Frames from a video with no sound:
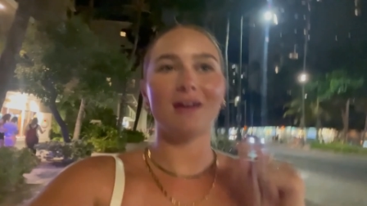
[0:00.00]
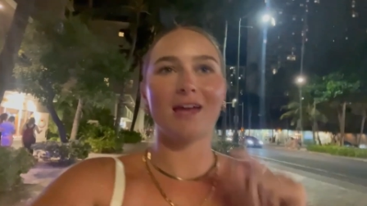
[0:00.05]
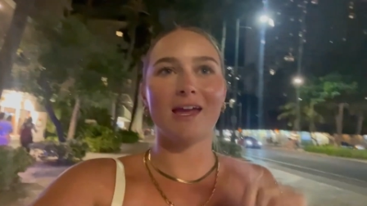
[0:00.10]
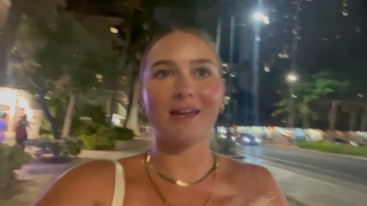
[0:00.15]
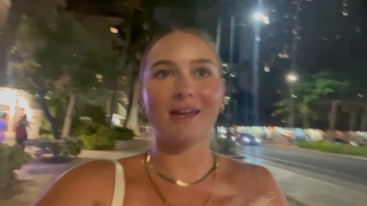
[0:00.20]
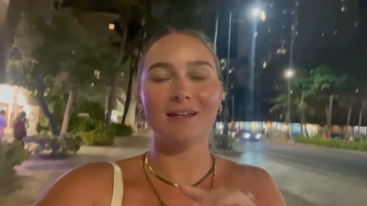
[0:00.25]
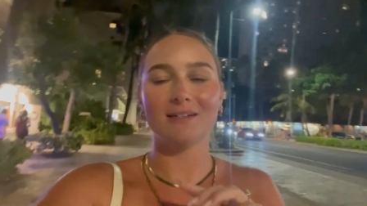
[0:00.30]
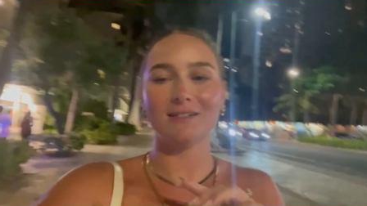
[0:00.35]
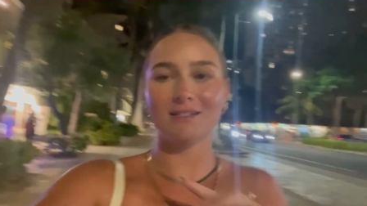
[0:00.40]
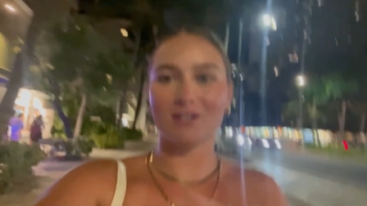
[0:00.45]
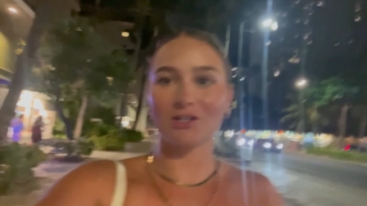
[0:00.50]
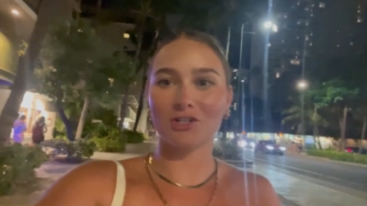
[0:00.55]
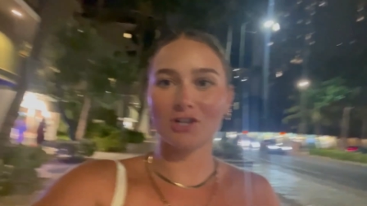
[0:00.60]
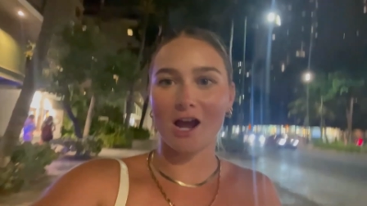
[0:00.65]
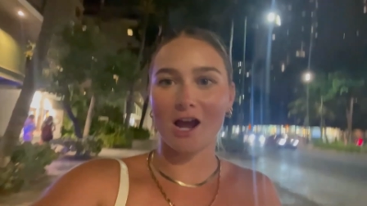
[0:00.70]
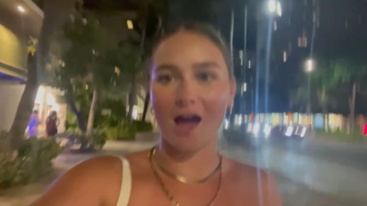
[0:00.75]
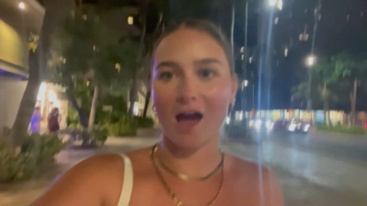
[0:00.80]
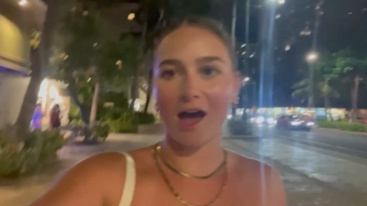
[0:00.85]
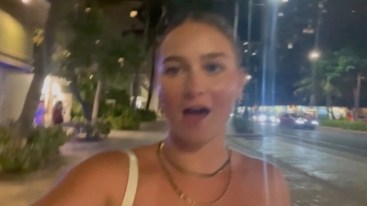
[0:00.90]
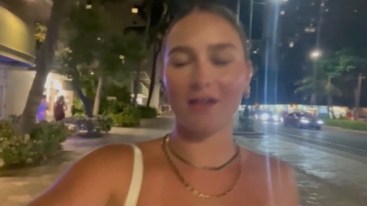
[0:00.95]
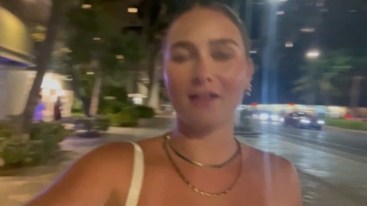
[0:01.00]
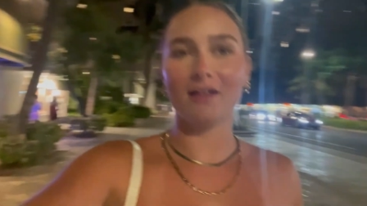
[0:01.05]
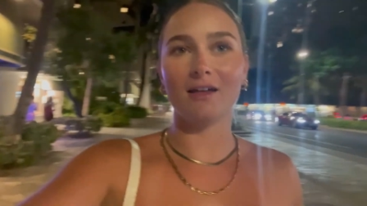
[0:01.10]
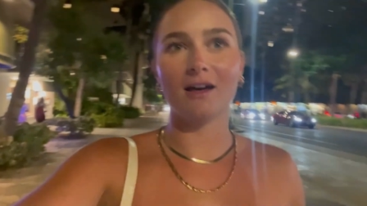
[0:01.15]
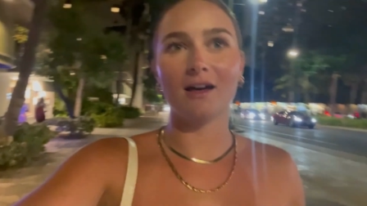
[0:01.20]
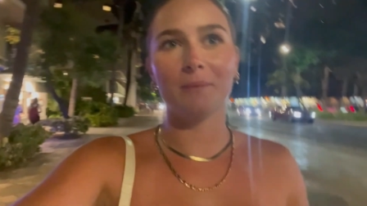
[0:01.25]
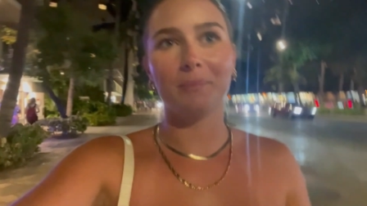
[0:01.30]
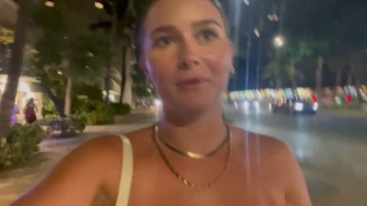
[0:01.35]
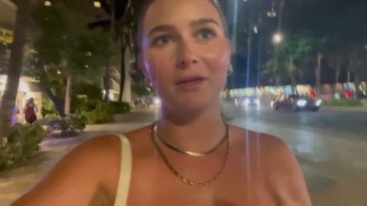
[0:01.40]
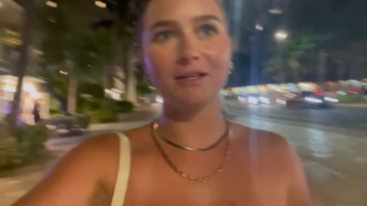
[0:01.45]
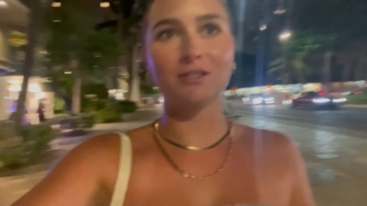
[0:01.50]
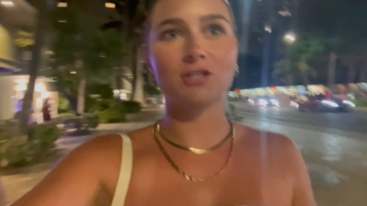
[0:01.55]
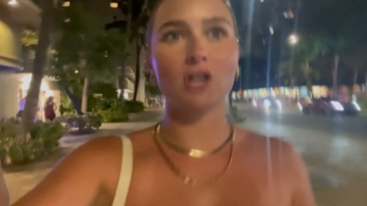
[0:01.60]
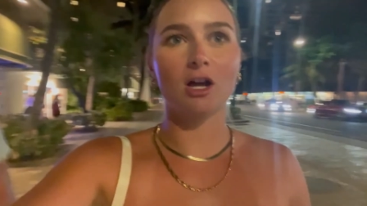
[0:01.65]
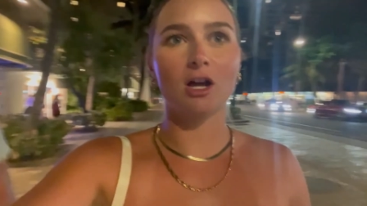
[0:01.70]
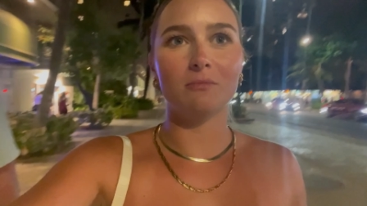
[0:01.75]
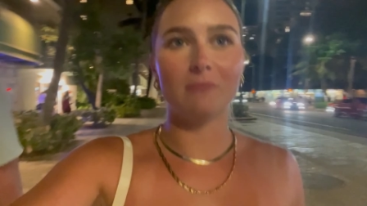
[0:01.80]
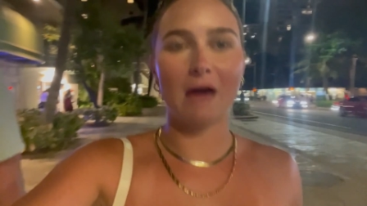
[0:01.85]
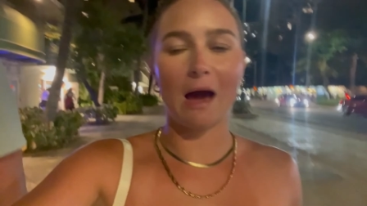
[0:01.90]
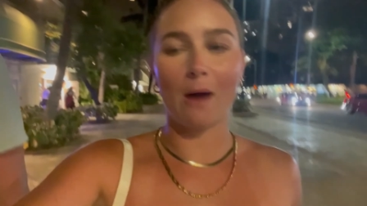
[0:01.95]
ate dinner at a place
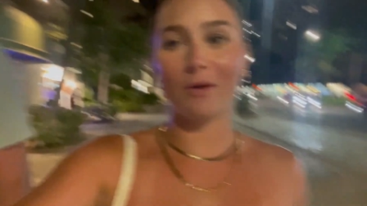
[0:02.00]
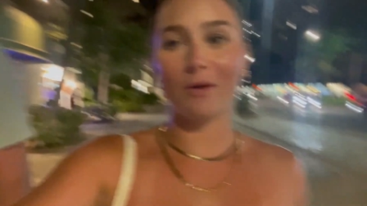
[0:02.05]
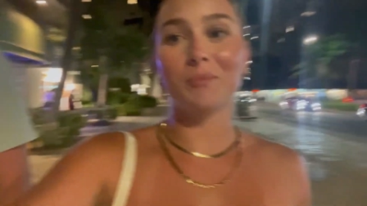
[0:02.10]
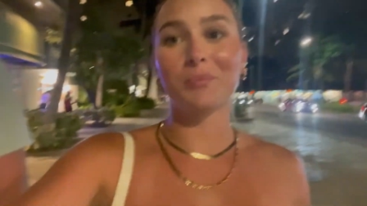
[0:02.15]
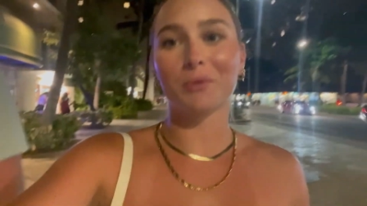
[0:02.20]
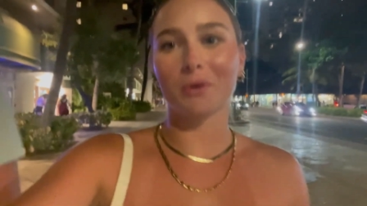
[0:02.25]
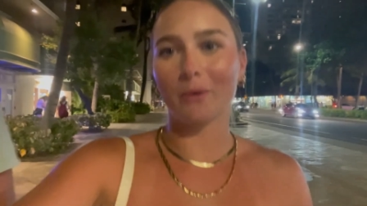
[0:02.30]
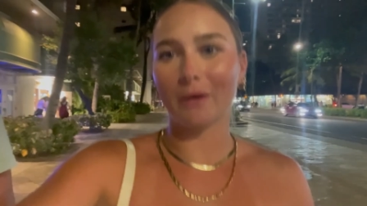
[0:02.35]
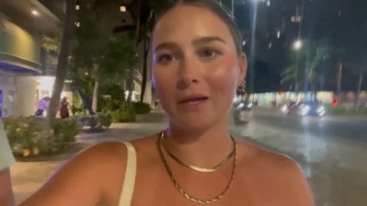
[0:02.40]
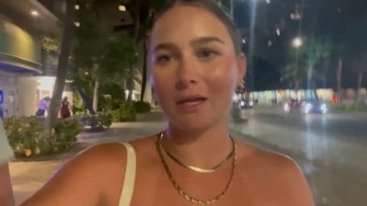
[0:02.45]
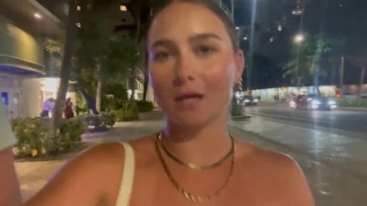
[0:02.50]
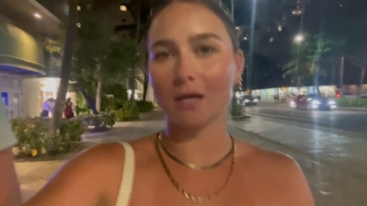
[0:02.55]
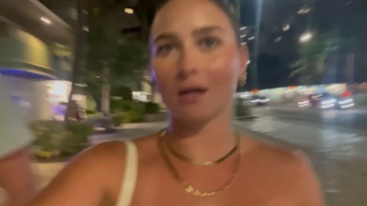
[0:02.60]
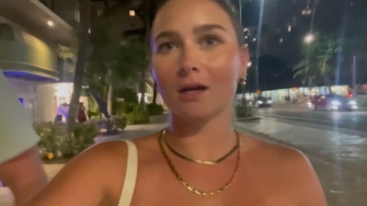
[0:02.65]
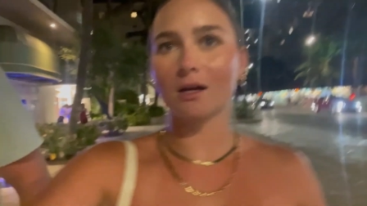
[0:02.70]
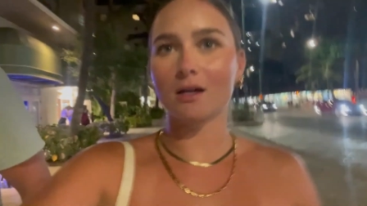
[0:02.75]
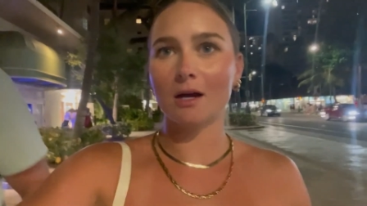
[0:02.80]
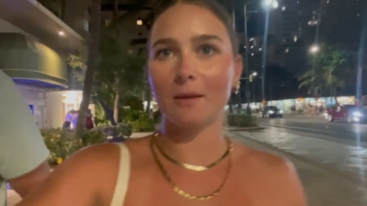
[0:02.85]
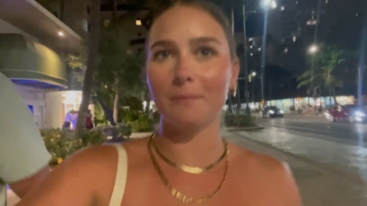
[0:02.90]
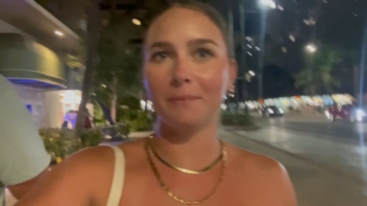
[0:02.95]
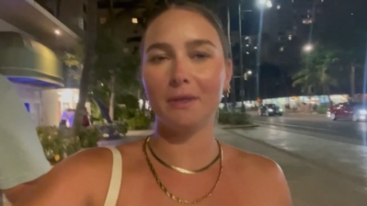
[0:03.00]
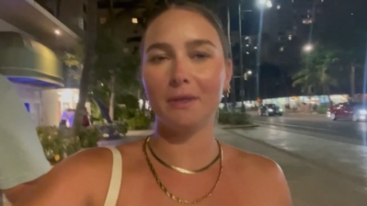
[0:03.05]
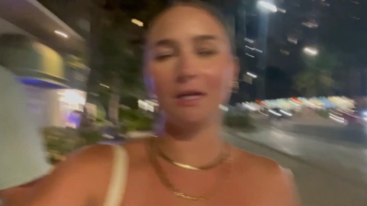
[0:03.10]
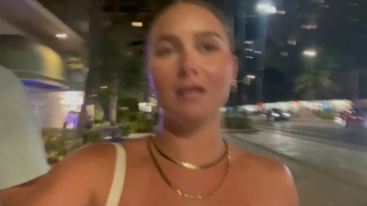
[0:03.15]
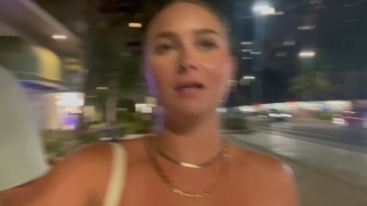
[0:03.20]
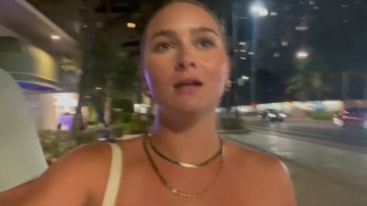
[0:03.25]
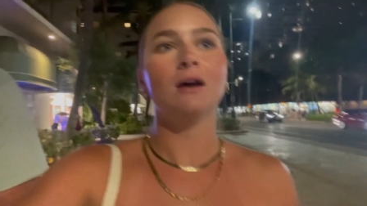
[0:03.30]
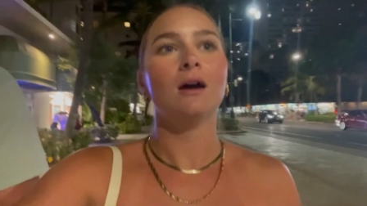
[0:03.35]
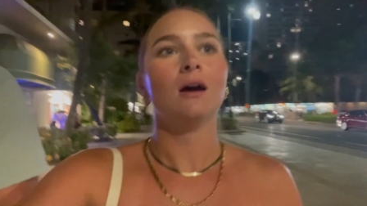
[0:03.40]
called Maui Brewing Company.